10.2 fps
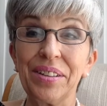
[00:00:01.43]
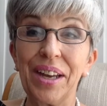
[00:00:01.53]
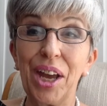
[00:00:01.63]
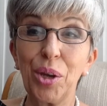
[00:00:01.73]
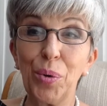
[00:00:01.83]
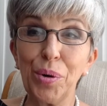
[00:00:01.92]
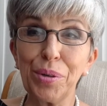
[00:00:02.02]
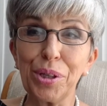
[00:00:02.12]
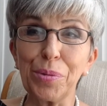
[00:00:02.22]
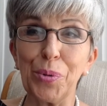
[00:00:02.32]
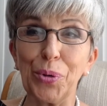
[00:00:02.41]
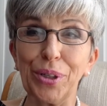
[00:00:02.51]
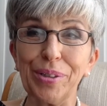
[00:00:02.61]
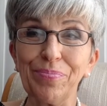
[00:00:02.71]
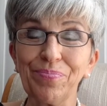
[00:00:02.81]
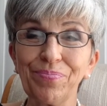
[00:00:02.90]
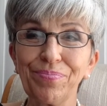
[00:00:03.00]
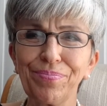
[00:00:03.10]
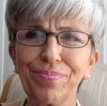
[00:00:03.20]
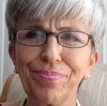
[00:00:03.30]
I awoke this morning
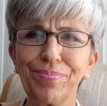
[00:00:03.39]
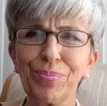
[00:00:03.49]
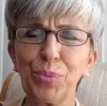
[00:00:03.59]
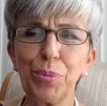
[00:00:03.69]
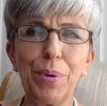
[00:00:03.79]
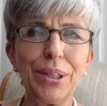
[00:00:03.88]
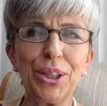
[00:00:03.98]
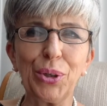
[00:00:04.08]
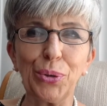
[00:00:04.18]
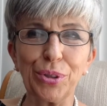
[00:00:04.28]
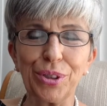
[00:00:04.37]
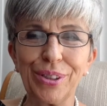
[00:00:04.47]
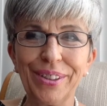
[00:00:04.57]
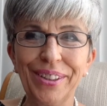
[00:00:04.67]
with many thoughts